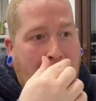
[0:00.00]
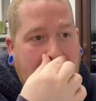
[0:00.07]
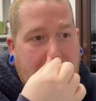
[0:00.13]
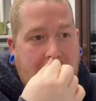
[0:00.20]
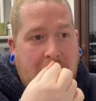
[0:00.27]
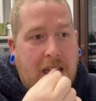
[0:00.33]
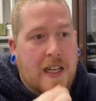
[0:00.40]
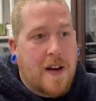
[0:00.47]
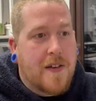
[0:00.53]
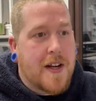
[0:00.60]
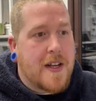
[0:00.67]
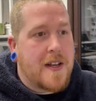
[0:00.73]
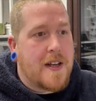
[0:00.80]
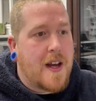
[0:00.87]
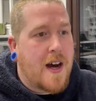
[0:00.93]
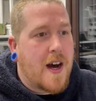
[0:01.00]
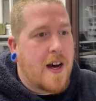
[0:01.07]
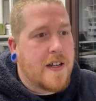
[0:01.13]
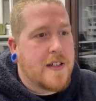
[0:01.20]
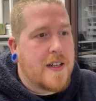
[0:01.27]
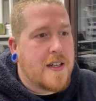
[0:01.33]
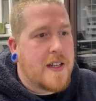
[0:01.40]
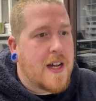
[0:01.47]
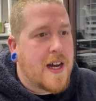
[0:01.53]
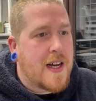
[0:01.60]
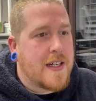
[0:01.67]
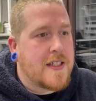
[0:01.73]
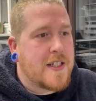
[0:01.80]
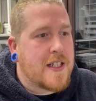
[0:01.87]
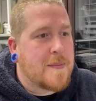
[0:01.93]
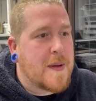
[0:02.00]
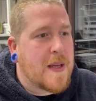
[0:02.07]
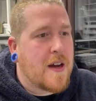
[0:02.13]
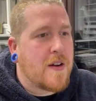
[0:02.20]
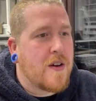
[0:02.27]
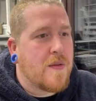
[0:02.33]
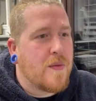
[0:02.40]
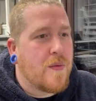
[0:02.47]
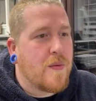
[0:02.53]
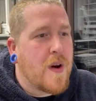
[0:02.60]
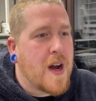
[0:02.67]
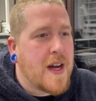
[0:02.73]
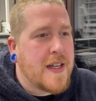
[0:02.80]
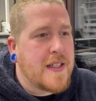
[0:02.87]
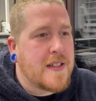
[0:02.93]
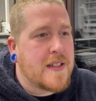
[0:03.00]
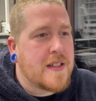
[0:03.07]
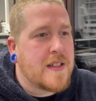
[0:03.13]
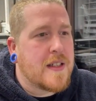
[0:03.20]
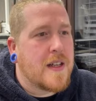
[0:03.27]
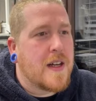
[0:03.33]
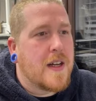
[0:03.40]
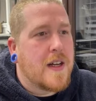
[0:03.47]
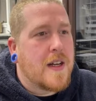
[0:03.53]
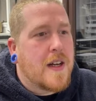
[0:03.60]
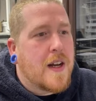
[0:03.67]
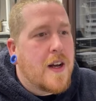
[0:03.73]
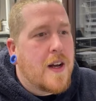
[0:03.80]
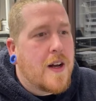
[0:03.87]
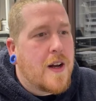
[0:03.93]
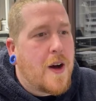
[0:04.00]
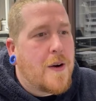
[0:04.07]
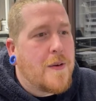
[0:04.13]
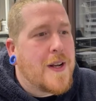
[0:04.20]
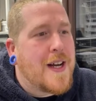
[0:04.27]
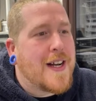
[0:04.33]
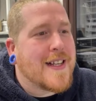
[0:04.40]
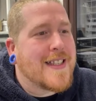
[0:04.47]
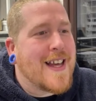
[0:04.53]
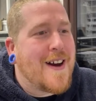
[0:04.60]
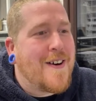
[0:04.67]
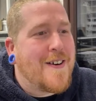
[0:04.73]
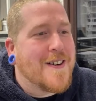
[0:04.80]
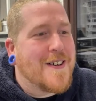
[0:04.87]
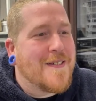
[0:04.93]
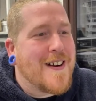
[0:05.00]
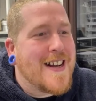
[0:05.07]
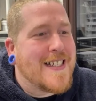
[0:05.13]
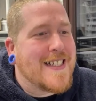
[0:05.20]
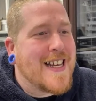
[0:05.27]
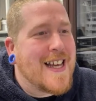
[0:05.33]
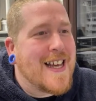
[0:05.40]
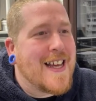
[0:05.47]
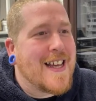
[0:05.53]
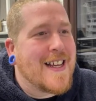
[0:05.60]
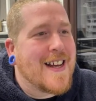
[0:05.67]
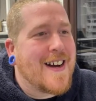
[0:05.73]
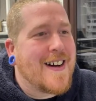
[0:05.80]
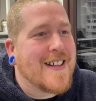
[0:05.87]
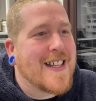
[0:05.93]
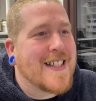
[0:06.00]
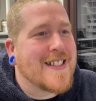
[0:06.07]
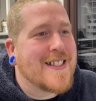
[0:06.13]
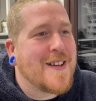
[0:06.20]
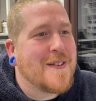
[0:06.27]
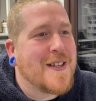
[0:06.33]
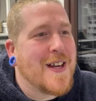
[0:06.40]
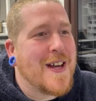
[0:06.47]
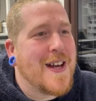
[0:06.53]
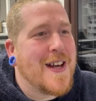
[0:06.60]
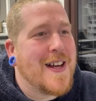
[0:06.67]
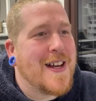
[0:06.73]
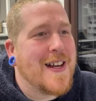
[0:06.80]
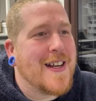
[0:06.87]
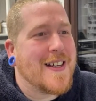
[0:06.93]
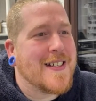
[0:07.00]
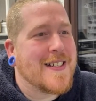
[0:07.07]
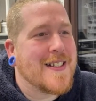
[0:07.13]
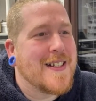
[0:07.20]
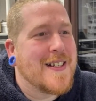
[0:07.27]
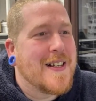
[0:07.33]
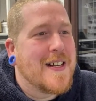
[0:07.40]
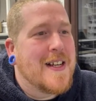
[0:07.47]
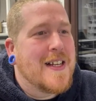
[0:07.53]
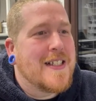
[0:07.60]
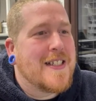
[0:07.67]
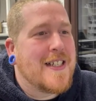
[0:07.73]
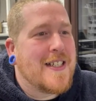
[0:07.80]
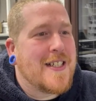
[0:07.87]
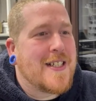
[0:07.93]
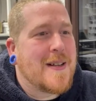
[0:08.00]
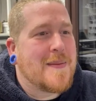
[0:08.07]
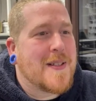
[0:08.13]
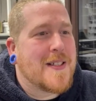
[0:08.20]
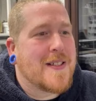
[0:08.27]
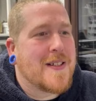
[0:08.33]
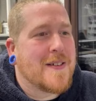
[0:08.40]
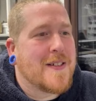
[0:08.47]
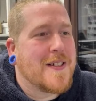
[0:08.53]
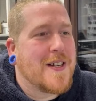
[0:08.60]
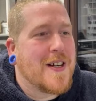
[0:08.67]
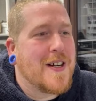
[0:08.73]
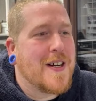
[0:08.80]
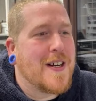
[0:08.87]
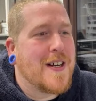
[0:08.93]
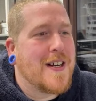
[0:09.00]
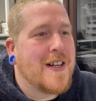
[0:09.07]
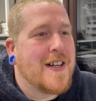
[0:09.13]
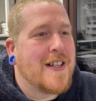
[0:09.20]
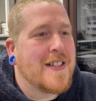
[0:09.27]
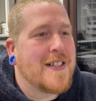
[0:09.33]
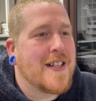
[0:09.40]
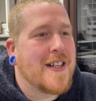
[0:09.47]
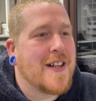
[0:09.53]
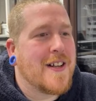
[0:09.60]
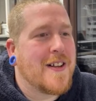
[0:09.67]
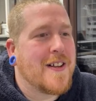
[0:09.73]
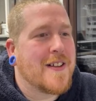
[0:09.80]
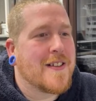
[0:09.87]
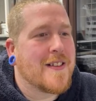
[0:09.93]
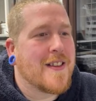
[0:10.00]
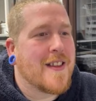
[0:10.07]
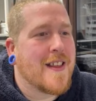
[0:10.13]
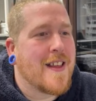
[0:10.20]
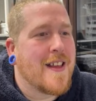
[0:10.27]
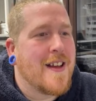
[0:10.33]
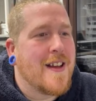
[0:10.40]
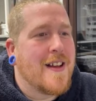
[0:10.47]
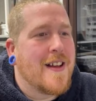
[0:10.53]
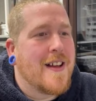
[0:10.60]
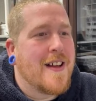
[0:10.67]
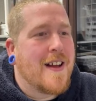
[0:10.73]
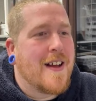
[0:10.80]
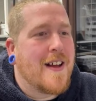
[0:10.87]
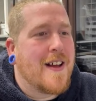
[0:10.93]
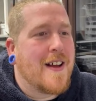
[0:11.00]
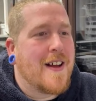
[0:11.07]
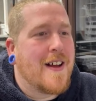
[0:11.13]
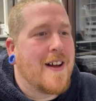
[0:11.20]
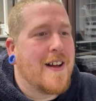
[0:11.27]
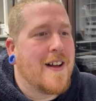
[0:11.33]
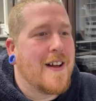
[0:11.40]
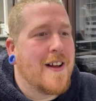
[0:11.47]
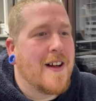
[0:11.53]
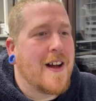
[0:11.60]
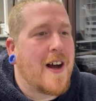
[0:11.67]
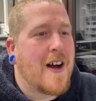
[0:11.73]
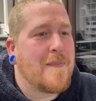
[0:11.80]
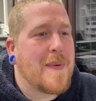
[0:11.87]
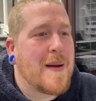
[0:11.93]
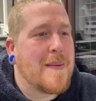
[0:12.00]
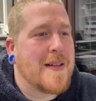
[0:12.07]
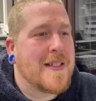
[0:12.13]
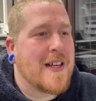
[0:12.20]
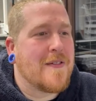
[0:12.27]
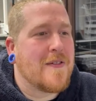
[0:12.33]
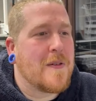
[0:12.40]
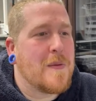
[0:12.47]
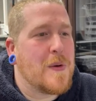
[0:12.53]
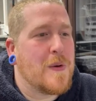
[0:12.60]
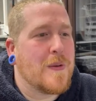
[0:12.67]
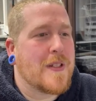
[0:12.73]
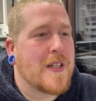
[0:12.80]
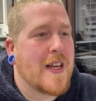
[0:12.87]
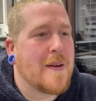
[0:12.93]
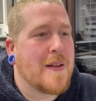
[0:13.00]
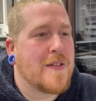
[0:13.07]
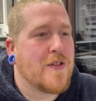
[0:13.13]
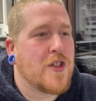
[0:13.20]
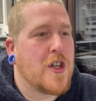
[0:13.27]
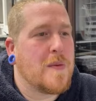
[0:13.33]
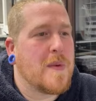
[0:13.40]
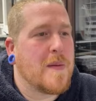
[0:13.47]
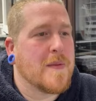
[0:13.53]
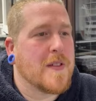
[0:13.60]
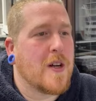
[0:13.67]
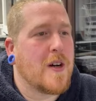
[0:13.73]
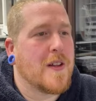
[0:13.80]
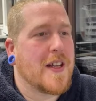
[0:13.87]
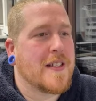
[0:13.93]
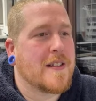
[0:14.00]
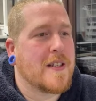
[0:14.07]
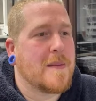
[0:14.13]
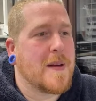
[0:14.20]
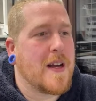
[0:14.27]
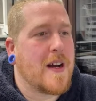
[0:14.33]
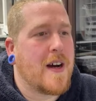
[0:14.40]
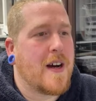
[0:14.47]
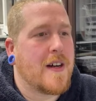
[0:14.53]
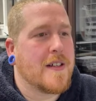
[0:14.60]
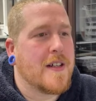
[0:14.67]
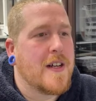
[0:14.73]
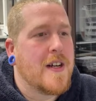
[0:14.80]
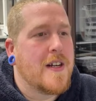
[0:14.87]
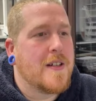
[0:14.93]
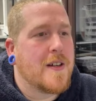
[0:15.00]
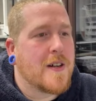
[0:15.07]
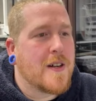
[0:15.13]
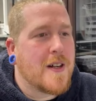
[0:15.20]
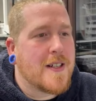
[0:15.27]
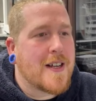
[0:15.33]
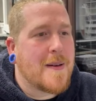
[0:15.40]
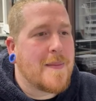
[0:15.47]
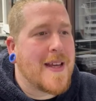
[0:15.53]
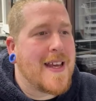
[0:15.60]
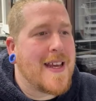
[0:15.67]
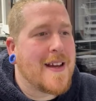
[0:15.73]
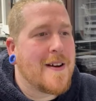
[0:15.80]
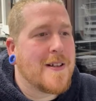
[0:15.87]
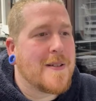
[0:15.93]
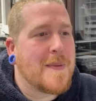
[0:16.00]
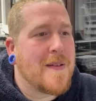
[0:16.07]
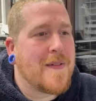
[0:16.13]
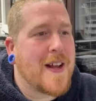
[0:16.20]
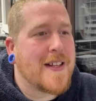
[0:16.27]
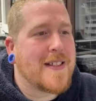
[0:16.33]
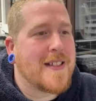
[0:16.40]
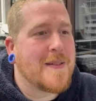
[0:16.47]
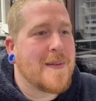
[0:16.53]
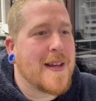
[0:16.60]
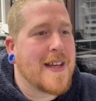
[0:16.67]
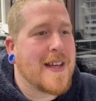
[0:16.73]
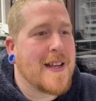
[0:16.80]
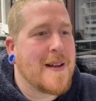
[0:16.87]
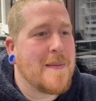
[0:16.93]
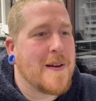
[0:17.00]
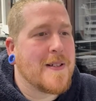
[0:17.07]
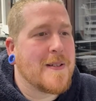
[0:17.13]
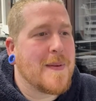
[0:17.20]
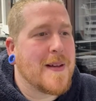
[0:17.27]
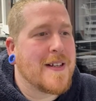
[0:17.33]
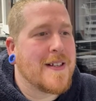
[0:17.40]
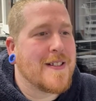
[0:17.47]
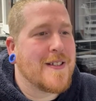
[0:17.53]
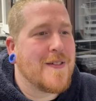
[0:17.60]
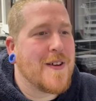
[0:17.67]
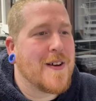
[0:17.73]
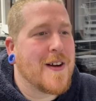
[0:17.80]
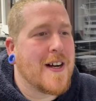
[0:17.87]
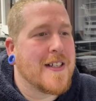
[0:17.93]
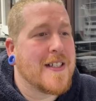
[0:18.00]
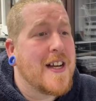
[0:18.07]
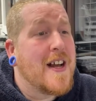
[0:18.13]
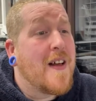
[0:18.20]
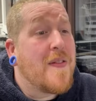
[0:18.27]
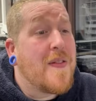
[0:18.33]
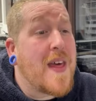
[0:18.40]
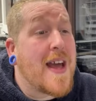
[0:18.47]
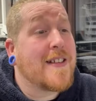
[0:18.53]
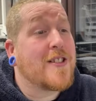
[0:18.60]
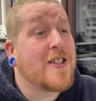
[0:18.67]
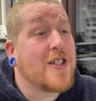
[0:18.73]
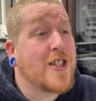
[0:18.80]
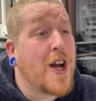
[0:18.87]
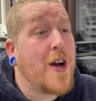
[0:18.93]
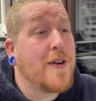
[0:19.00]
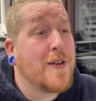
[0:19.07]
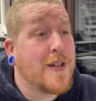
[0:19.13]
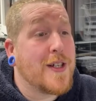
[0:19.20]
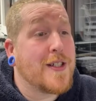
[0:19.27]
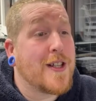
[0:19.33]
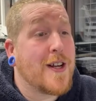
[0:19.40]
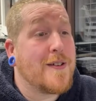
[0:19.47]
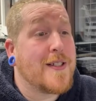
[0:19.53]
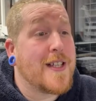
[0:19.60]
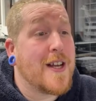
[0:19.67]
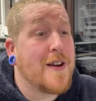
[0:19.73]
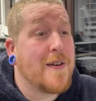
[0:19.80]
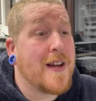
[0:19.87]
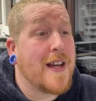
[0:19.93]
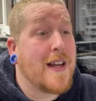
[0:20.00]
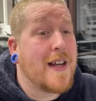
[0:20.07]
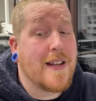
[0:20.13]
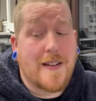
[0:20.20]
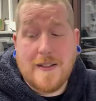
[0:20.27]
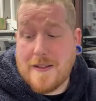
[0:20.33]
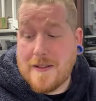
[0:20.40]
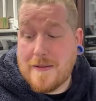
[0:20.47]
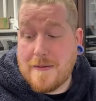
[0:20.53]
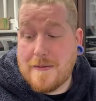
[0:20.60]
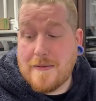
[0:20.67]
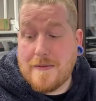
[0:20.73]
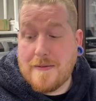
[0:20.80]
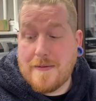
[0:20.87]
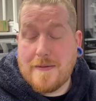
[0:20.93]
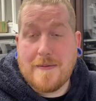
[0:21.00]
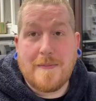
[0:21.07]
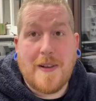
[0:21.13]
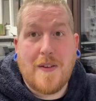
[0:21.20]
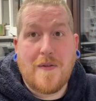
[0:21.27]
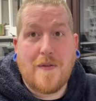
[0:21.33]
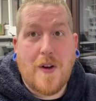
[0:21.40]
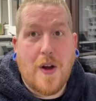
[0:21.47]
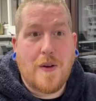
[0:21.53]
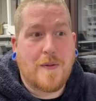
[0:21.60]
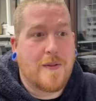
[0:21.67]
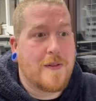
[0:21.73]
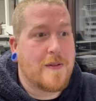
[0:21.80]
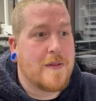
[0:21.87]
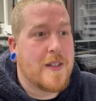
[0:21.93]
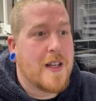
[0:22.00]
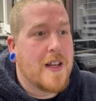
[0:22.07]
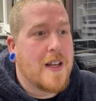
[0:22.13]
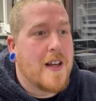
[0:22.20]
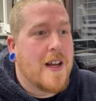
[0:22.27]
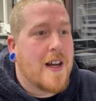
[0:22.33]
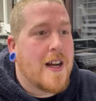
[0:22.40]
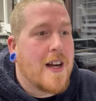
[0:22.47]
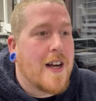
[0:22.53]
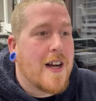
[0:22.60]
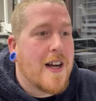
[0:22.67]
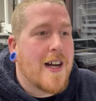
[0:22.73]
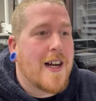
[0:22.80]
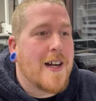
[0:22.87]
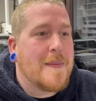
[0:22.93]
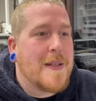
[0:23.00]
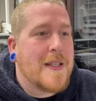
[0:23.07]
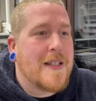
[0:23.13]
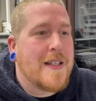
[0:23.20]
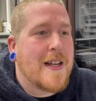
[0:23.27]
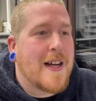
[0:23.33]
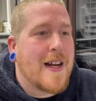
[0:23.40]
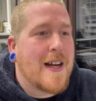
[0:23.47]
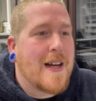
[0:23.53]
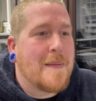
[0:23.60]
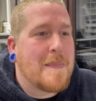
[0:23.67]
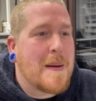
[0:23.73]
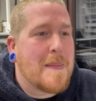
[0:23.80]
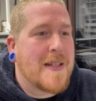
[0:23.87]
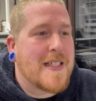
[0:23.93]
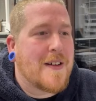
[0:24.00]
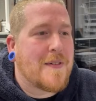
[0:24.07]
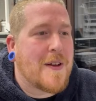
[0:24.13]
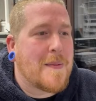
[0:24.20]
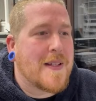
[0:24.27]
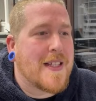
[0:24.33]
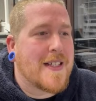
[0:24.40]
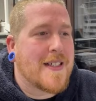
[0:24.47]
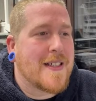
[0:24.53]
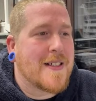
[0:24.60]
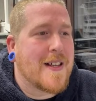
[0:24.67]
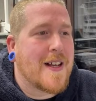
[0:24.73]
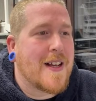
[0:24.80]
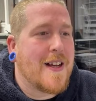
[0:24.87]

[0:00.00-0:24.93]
Chicken curry and naan, nice. Chickpea curry rice, Oh, look, they're on already. Oh, that's so good. Cheesy chips are so good. Uh, I found myself on all takeaways for two months. Oh, that's going to be hard. Not going to lie, my ego has been inflated since making the most because of you guys. They're so good, though, Siri. My phone. Uh, I mean, uh, by myself, Emma, this is,